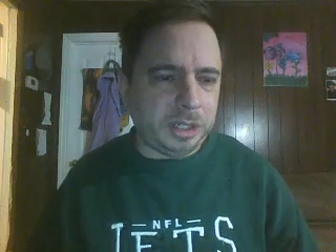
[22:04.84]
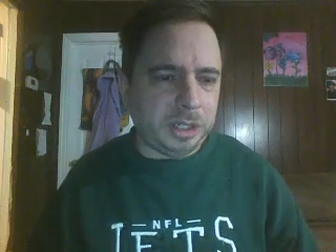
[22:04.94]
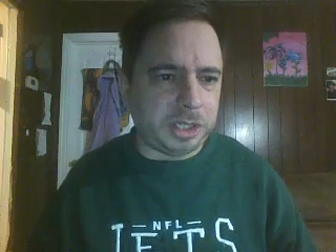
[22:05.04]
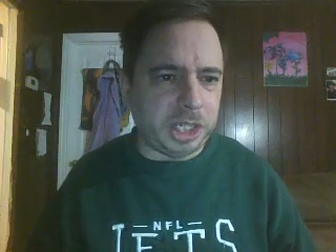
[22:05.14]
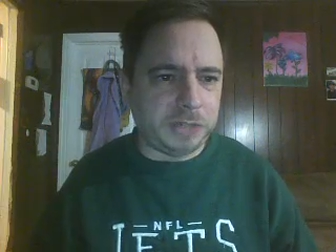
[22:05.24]

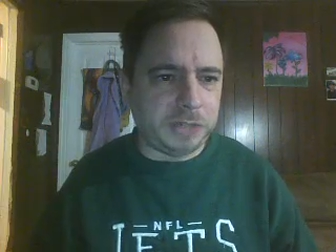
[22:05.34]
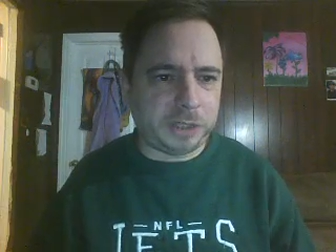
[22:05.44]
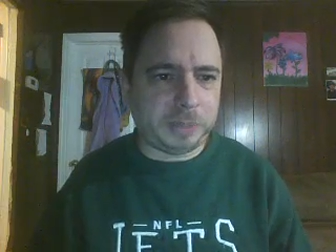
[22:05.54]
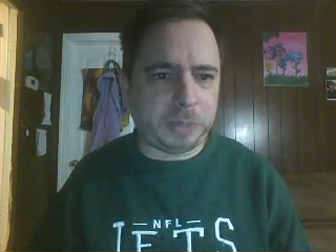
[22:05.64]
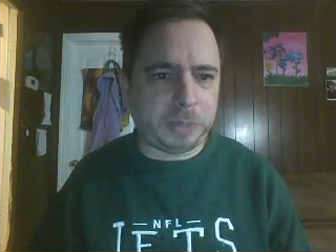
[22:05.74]
and Cage
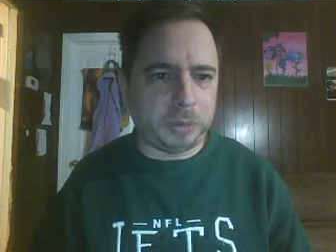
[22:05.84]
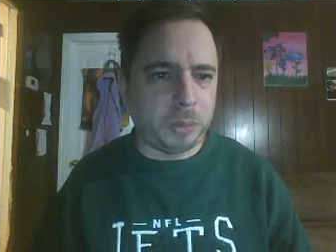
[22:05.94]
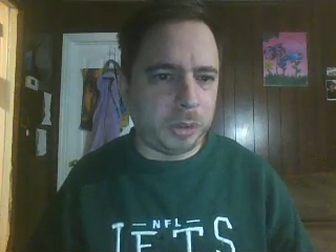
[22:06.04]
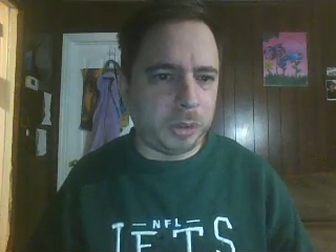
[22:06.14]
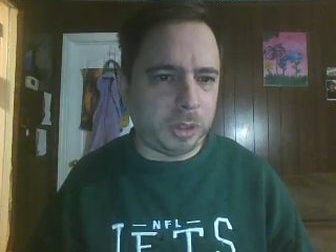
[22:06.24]
fights back with
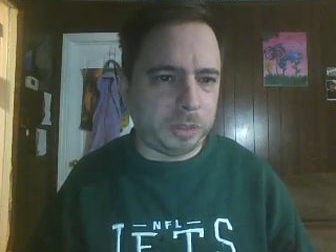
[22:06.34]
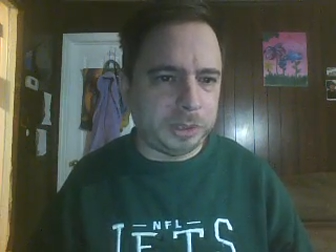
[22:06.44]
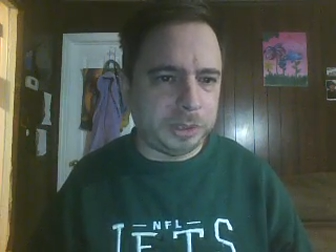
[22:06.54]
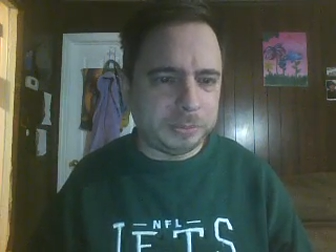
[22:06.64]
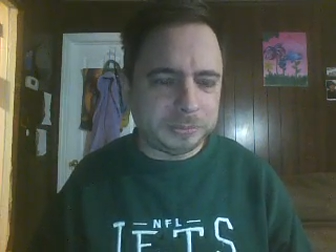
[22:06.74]
one
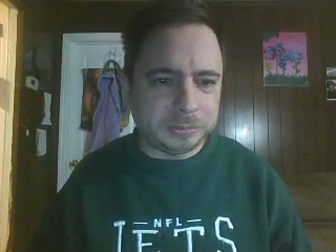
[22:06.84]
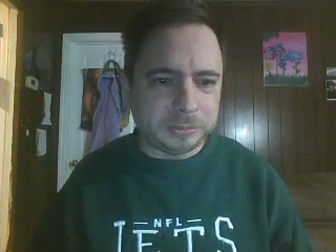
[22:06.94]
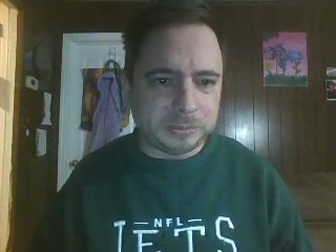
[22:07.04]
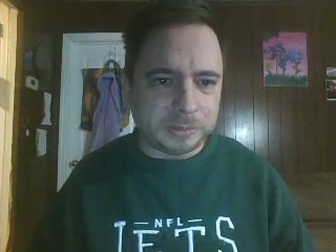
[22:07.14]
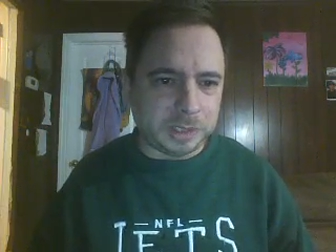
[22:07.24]
arm.
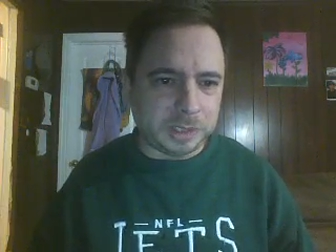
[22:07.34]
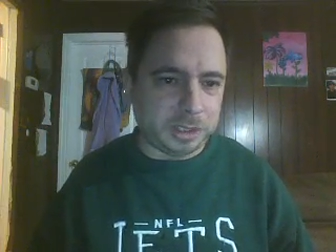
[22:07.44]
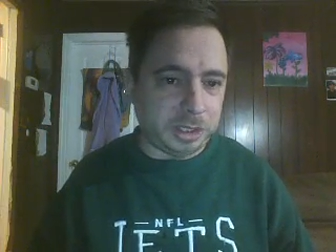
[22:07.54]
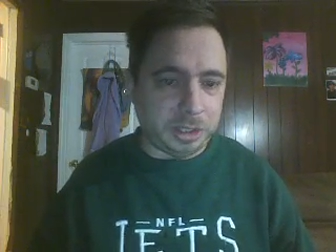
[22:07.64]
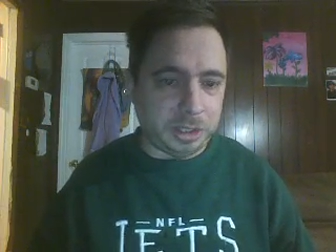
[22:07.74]
I
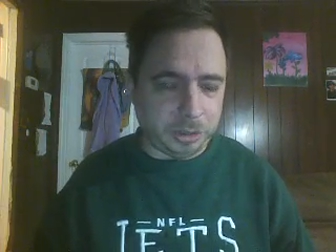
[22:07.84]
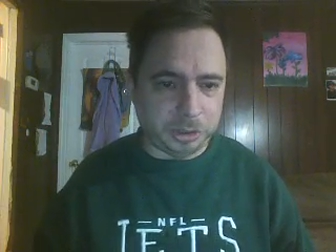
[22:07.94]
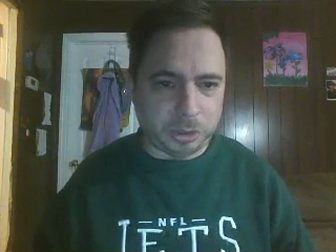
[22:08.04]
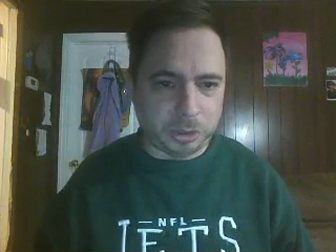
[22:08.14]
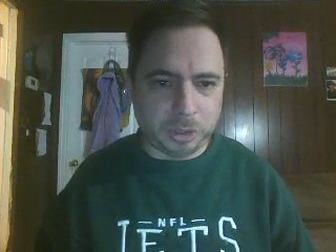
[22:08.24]
think he hurt
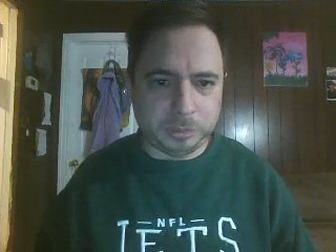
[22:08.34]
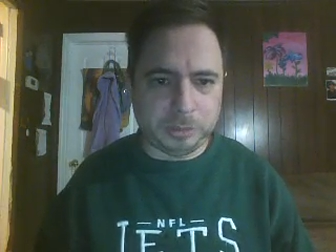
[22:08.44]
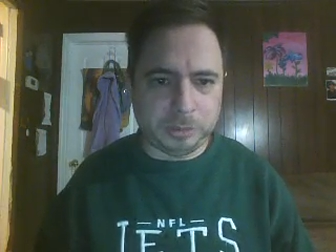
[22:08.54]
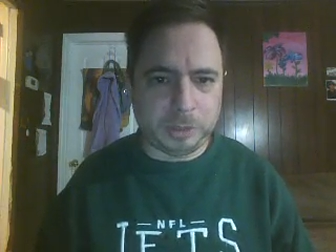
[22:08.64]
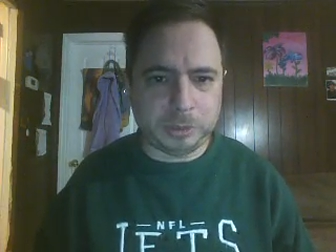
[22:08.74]
his
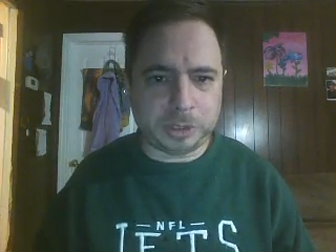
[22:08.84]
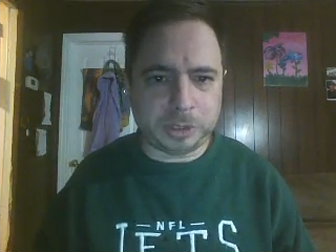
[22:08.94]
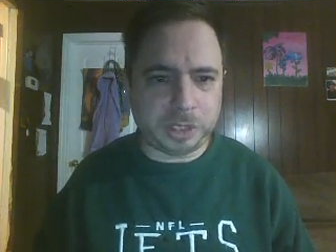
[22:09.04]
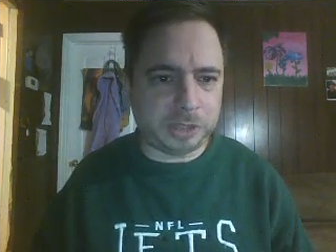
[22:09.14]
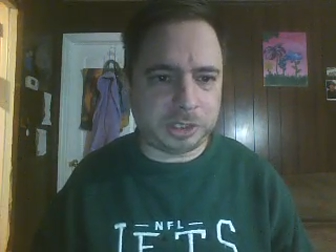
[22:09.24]
arm while he was
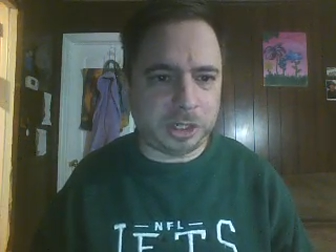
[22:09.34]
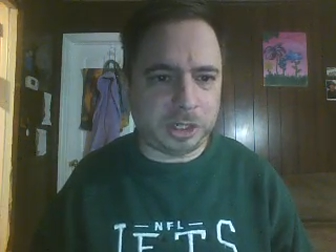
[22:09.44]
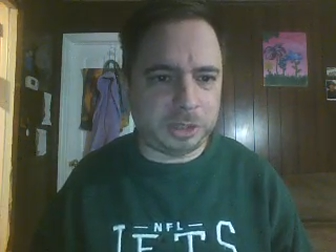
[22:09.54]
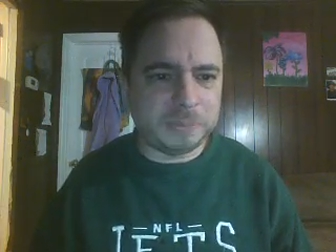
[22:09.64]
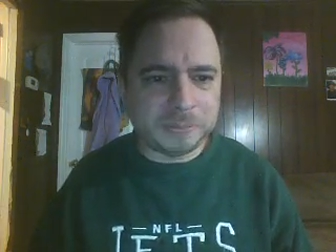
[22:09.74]
on the
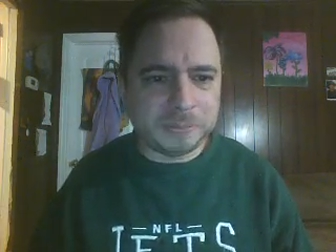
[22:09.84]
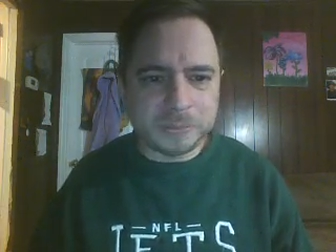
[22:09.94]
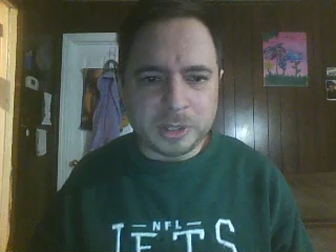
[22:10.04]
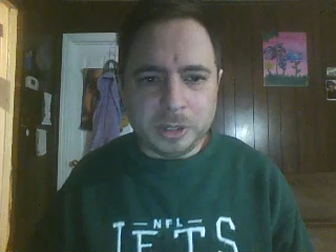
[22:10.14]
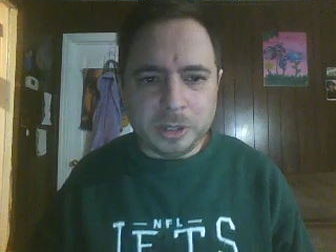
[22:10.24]
outside.
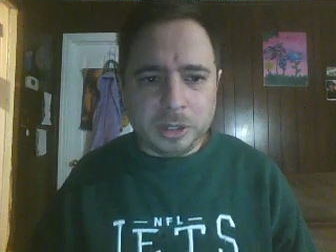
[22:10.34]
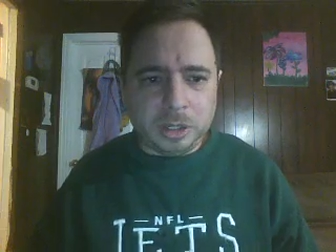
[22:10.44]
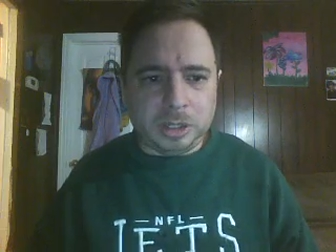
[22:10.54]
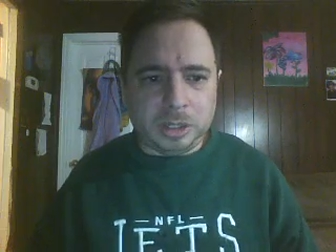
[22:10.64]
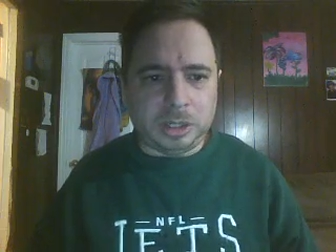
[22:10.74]

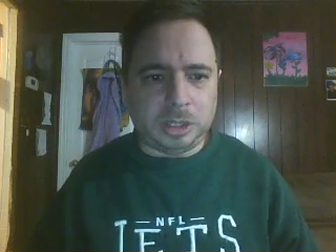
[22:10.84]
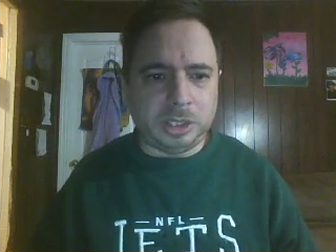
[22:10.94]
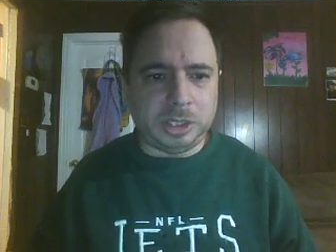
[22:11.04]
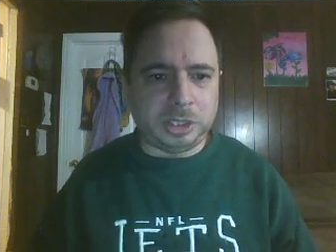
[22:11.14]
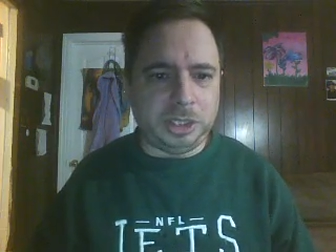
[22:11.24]

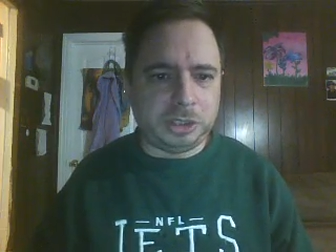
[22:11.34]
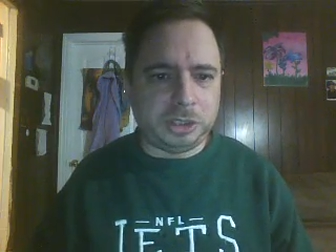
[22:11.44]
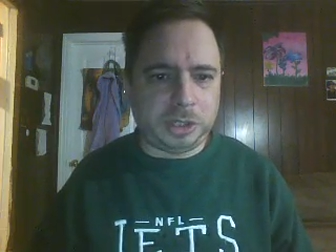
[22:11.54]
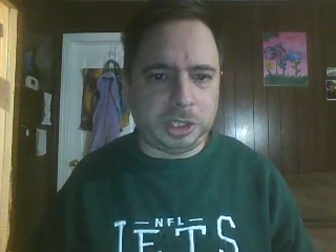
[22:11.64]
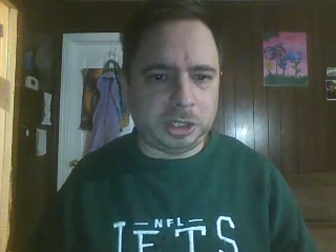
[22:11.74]
Uh, hits a knee
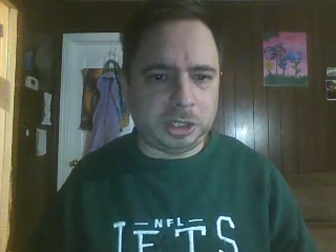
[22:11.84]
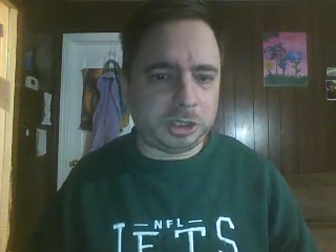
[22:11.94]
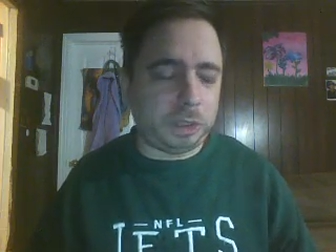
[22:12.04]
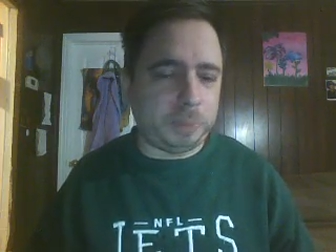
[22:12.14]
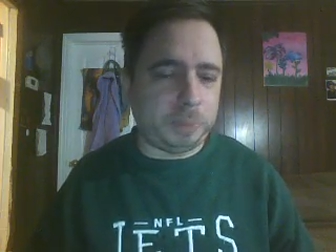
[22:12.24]
strike and then a
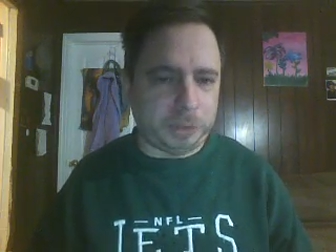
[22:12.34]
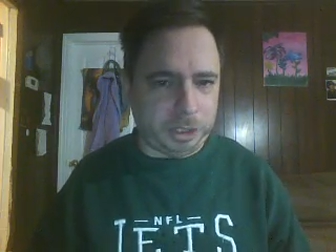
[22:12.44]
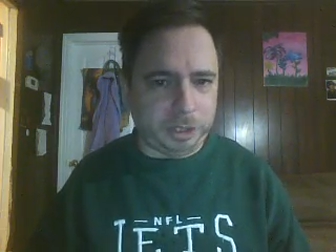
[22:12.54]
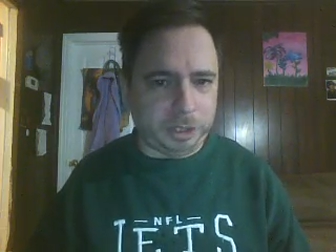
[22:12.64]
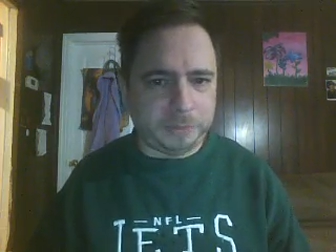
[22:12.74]
super
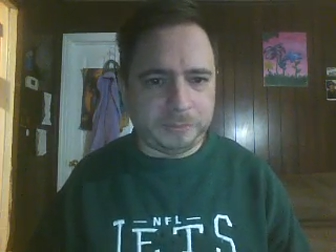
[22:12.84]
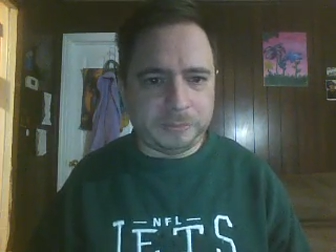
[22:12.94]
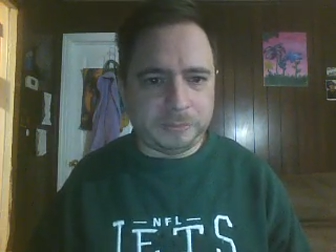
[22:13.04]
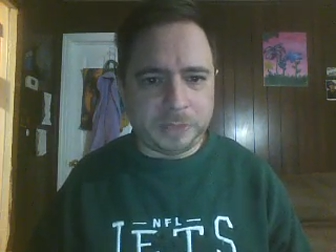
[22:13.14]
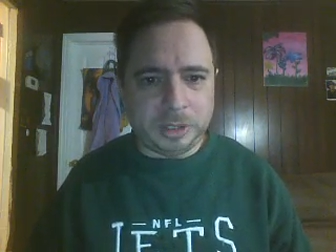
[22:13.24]
kick.
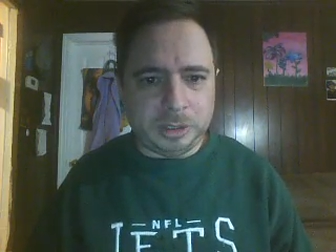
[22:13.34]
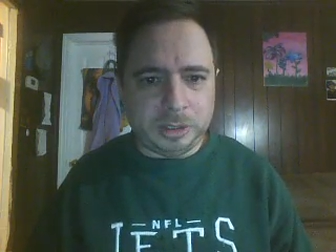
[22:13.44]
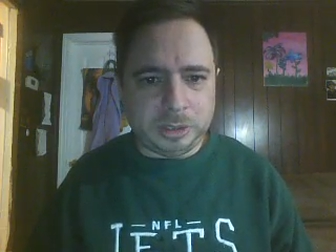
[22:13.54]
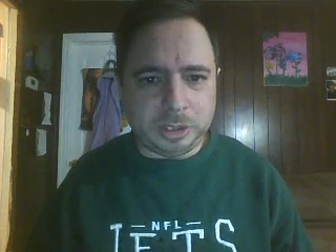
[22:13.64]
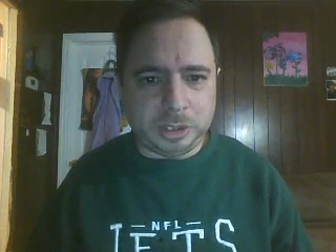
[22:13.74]

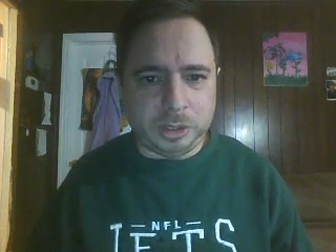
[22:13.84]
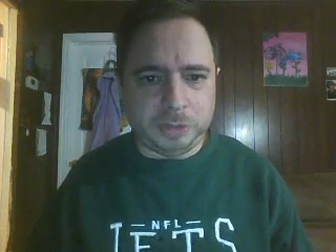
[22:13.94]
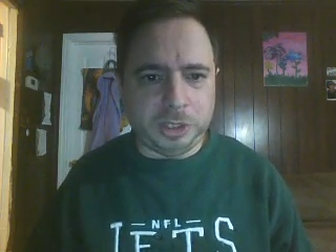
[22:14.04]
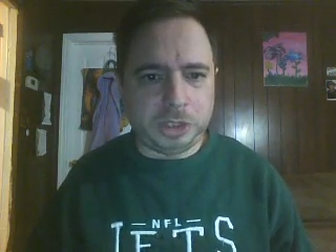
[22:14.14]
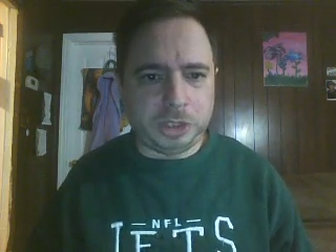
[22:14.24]
Then
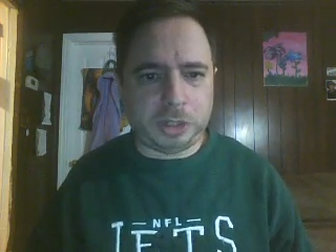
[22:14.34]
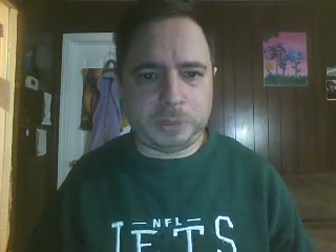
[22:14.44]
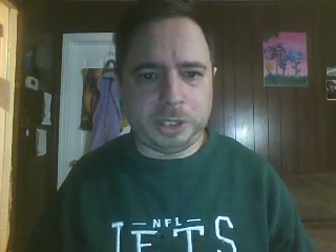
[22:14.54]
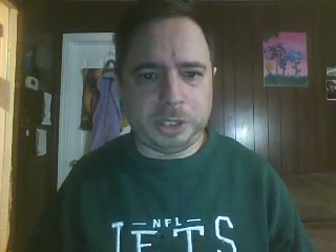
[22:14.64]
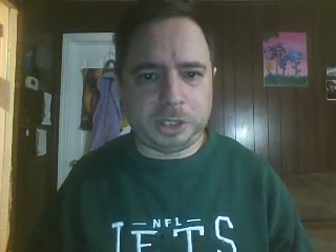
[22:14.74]
RVD
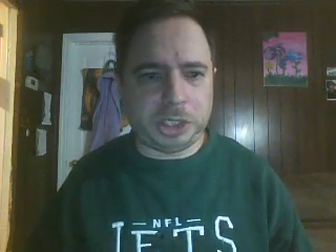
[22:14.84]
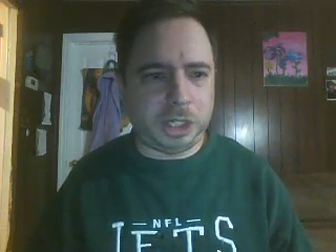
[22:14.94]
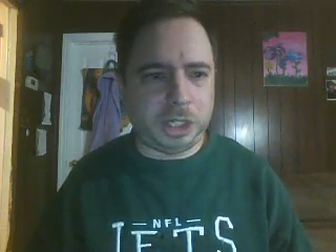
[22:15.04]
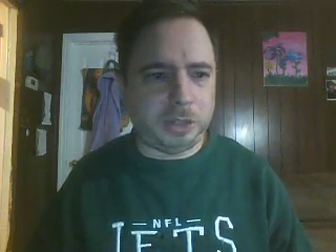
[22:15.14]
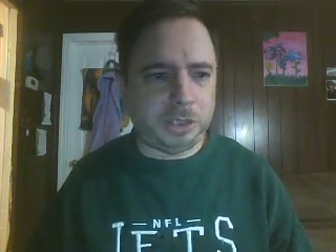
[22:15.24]
drop kicked a
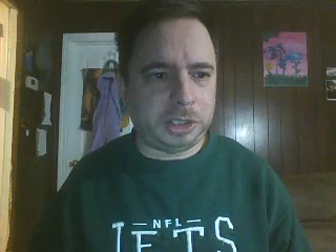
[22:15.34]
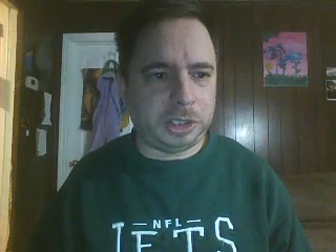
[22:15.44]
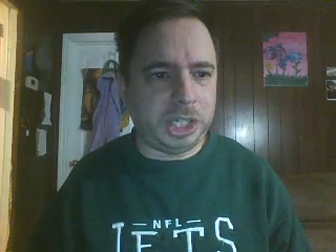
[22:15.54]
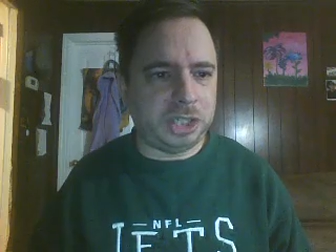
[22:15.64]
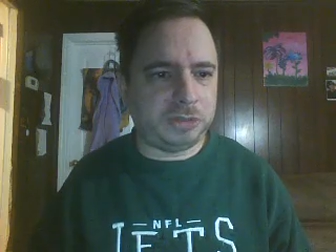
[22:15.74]
chair into
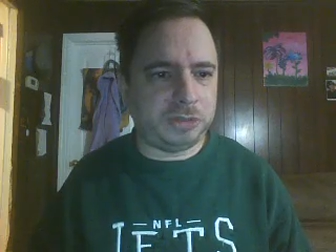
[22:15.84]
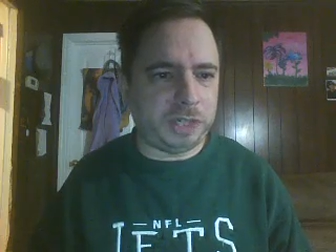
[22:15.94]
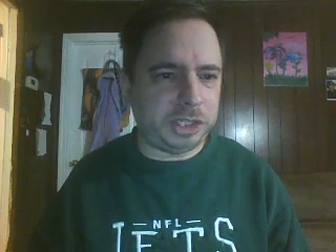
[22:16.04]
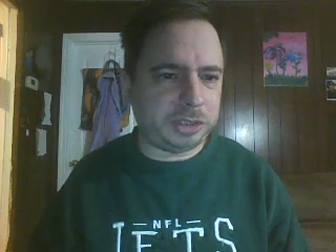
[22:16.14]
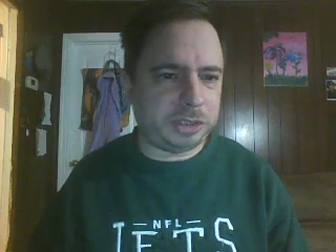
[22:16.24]
Cage's
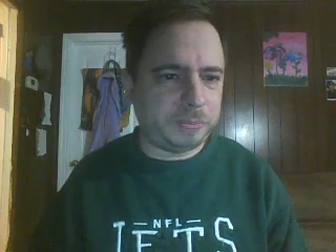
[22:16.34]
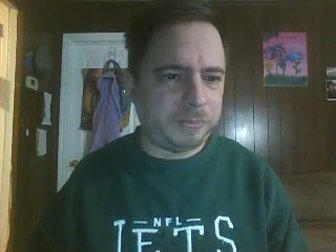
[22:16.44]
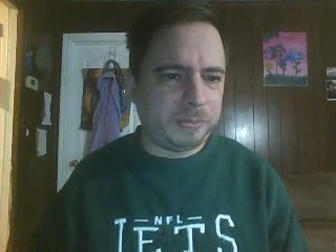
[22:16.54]
face,